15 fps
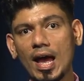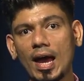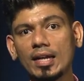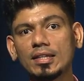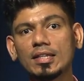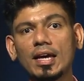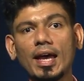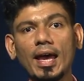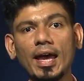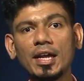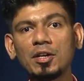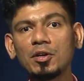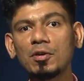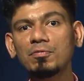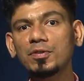at the
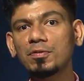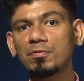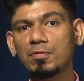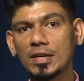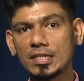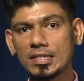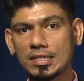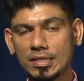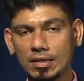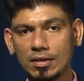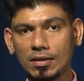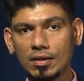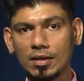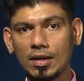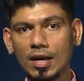end of the first
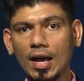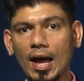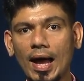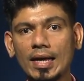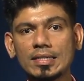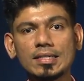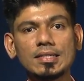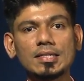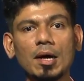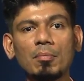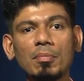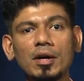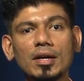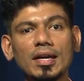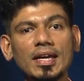year and
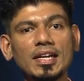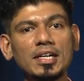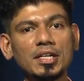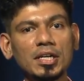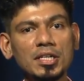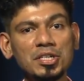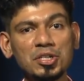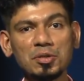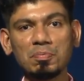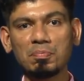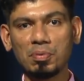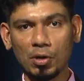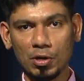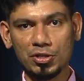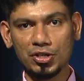summer internship
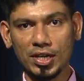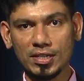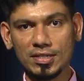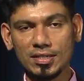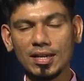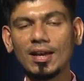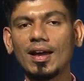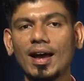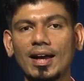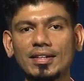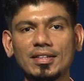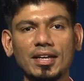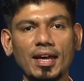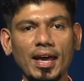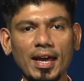projects at
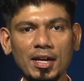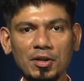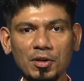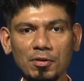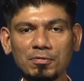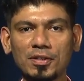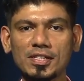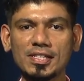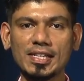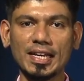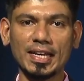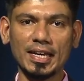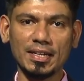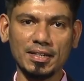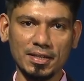the end of the
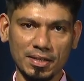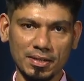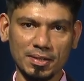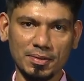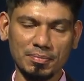second year.